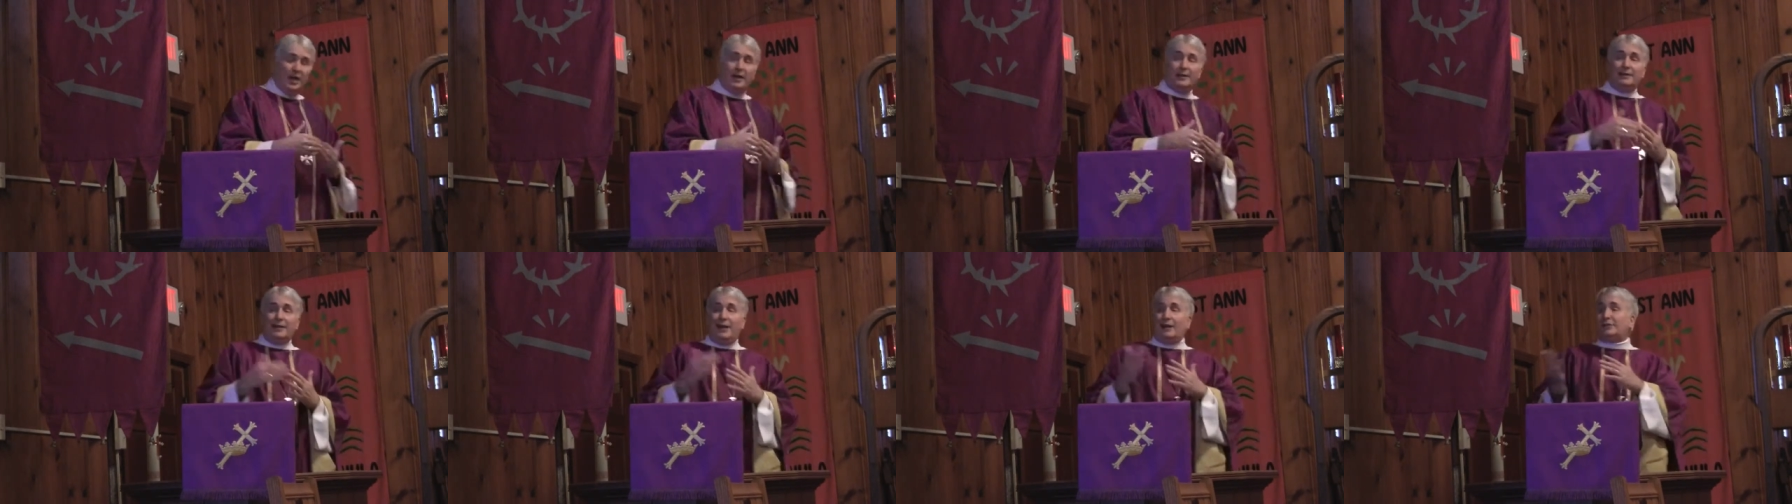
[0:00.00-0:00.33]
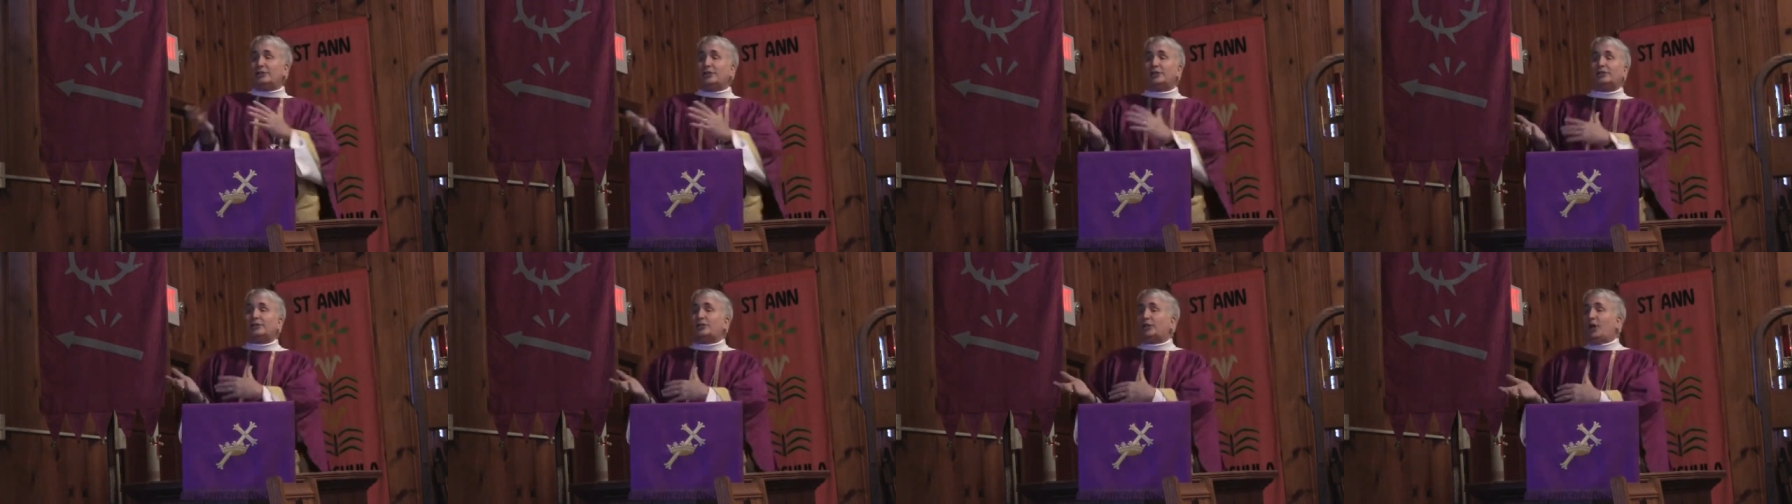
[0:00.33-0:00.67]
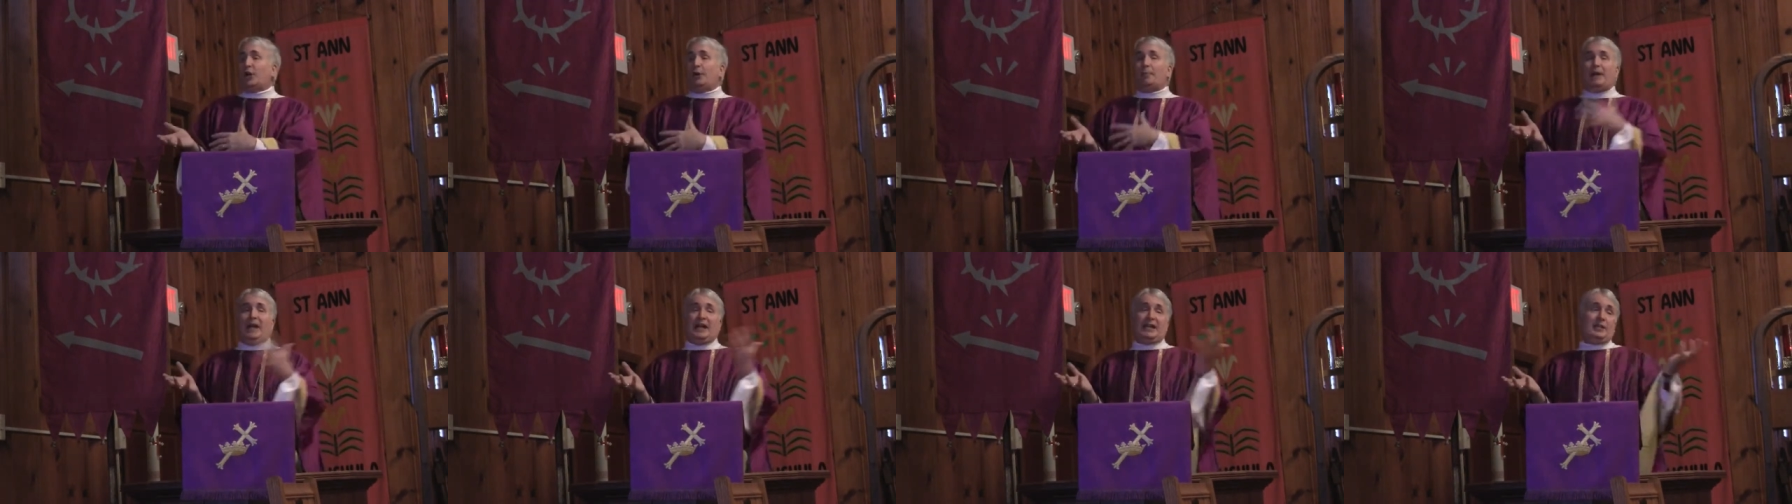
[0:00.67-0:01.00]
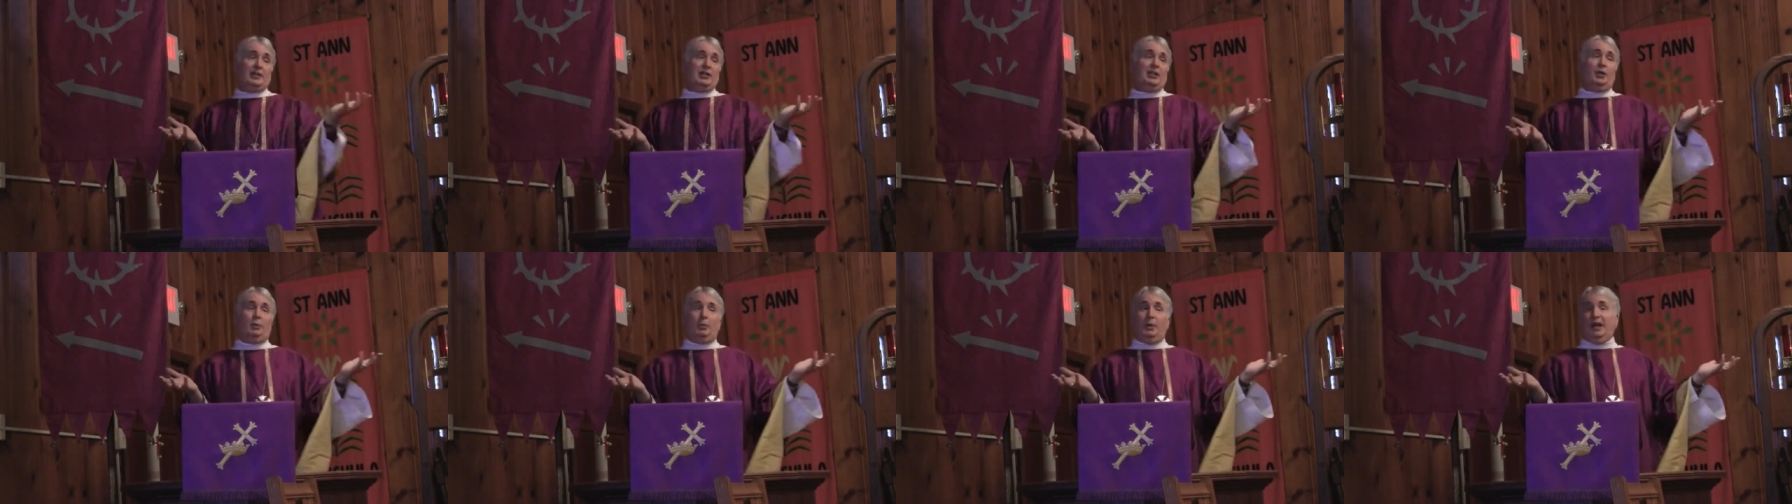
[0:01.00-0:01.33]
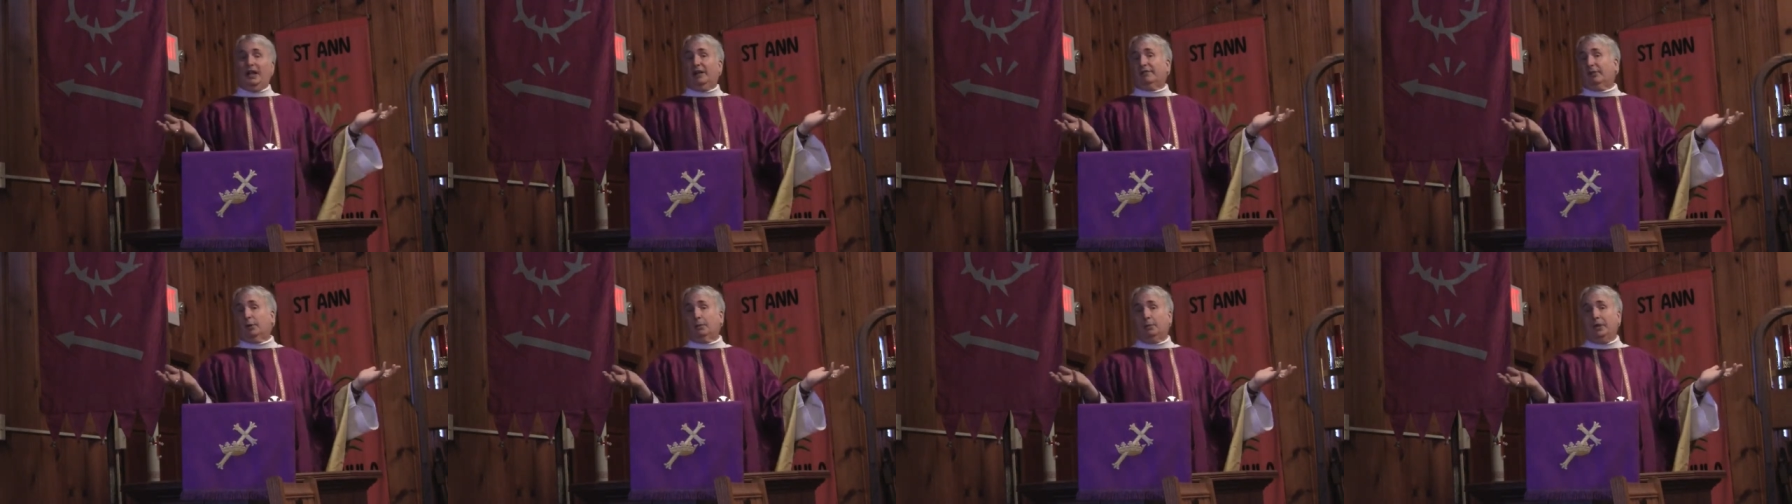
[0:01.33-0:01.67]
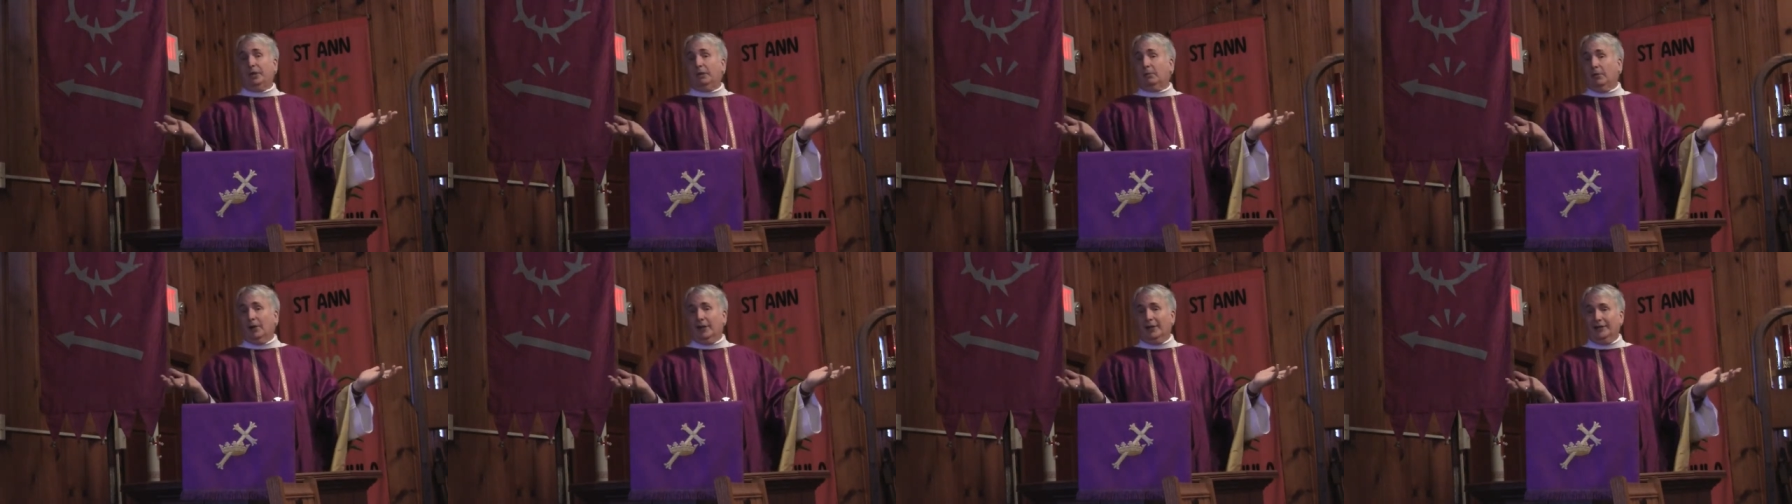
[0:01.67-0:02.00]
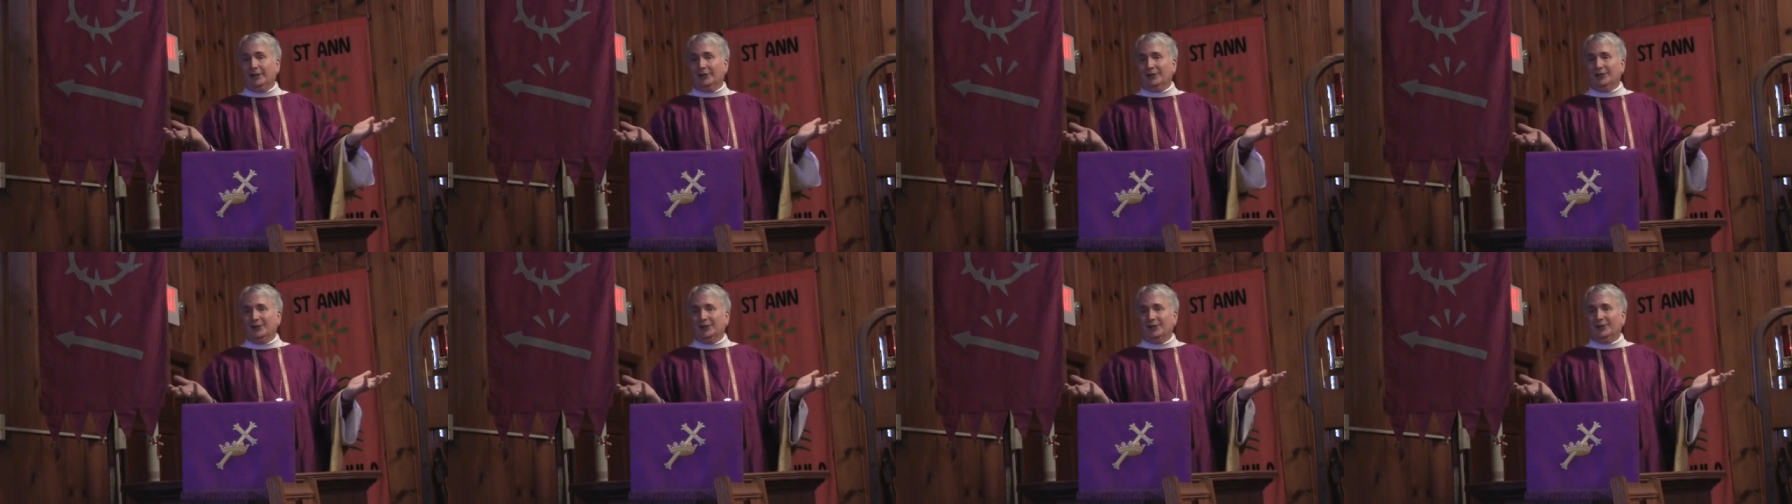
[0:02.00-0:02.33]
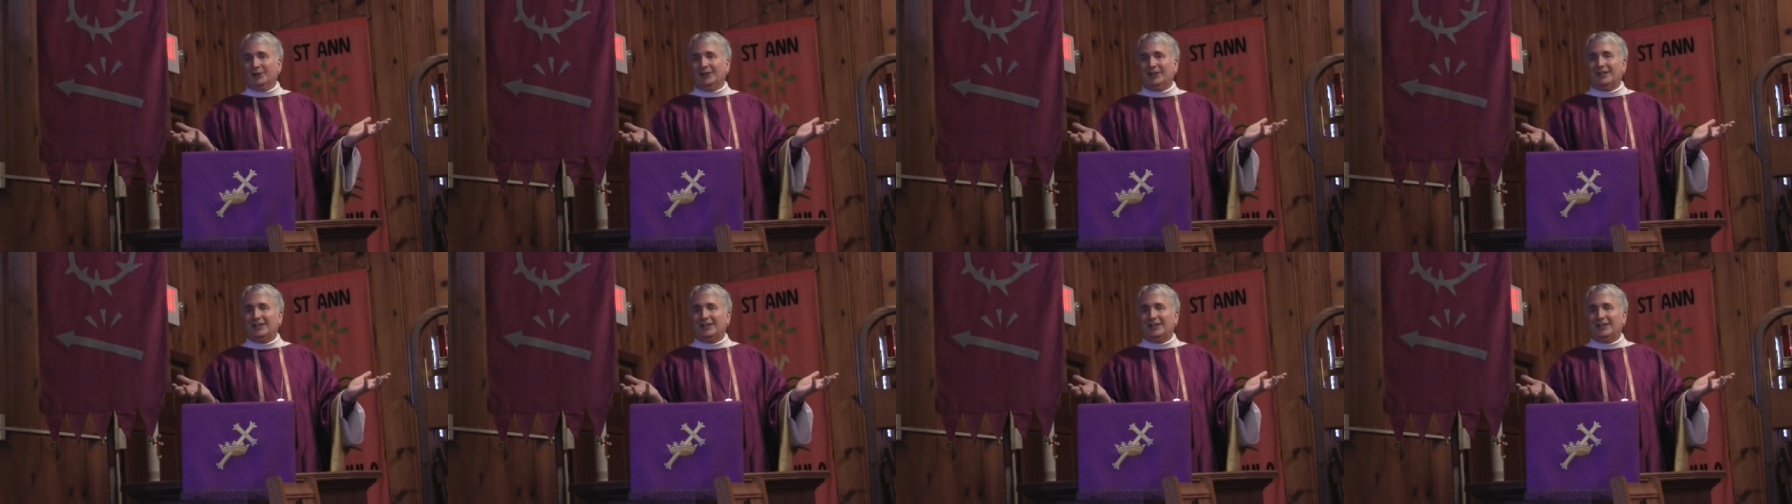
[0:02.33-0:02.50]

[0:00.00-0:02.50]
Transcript: not just to go back and do whatever we want to do.